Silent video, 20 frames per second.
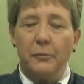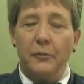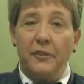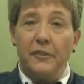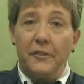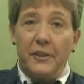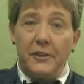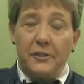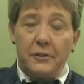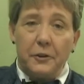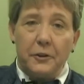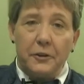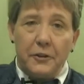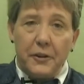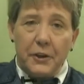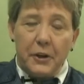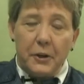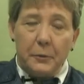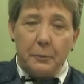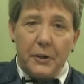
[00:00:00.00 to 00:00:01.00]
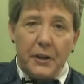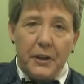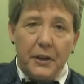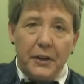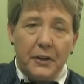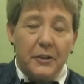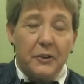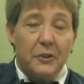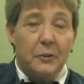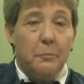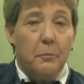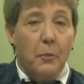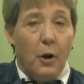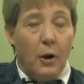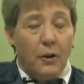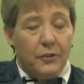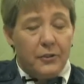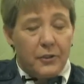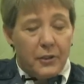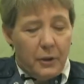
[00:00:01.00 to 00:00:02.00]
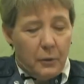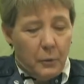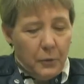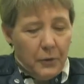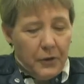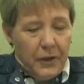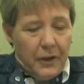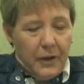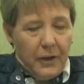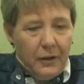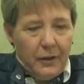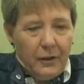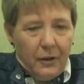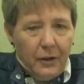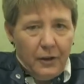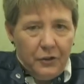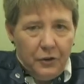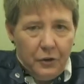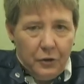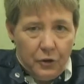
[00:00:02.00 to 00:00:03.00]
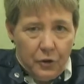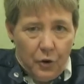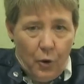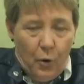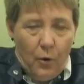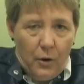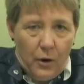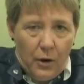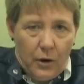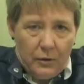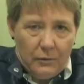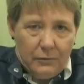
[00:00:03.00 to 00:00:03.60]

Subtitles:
Physical therapy is mostly working on your core,